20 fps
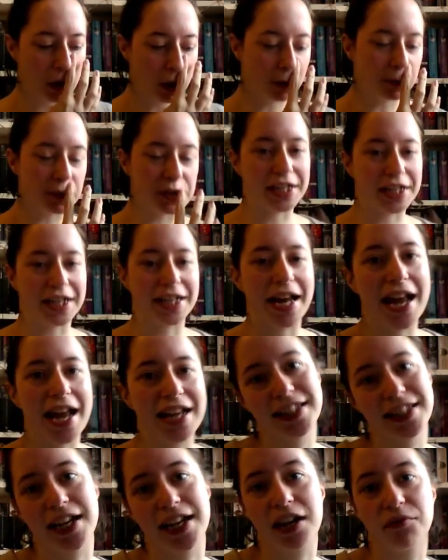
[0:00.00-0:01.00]
almost like an
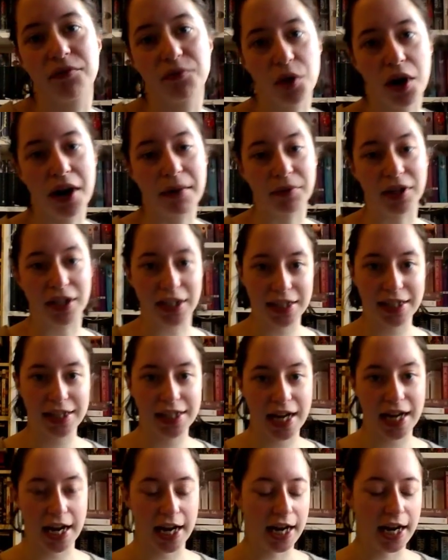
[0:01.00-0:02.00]
essay of what I'm going
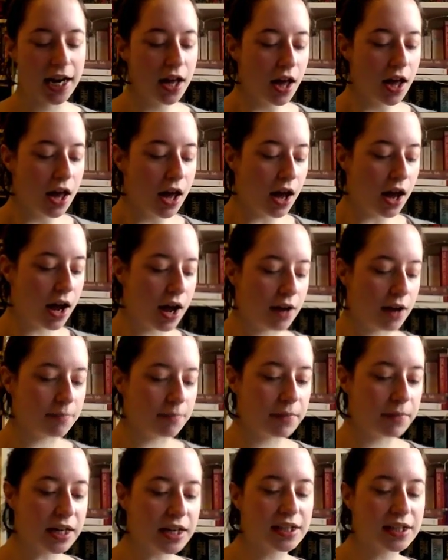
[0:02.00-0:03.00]
to
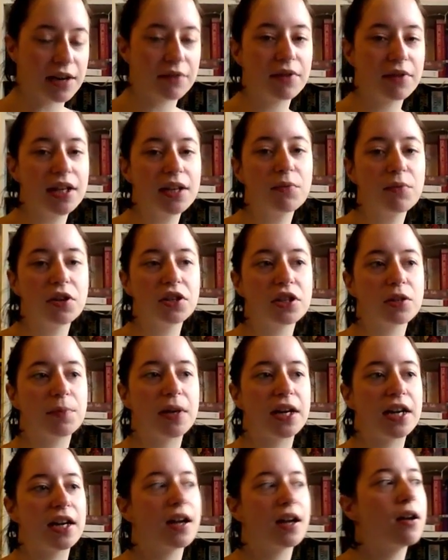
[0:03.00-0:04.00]
say. Because I really want to
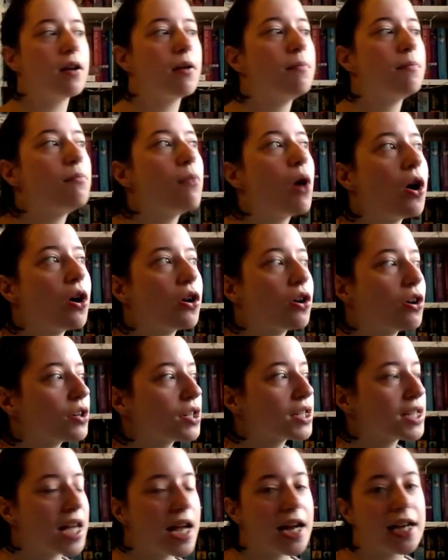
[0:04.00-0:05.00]
be more
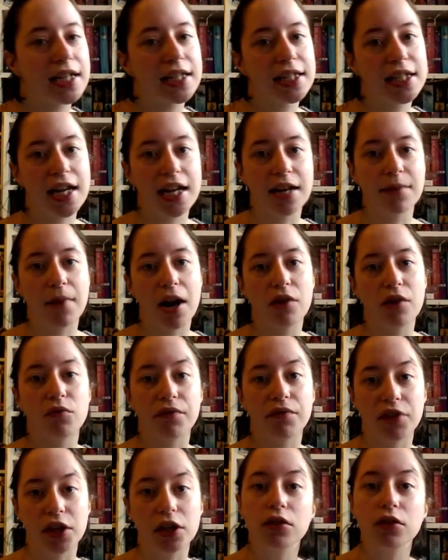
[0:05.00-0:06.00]
concise in my
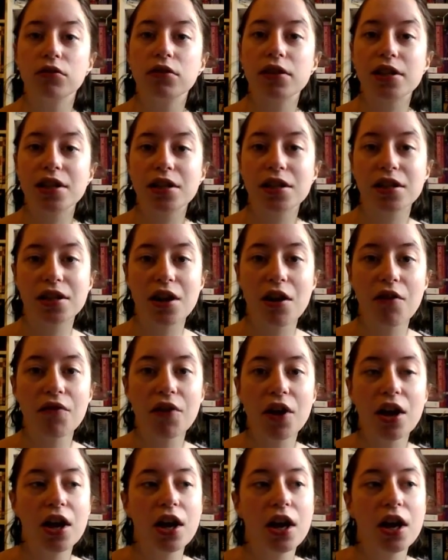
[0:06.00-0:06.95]
reviews and stuff.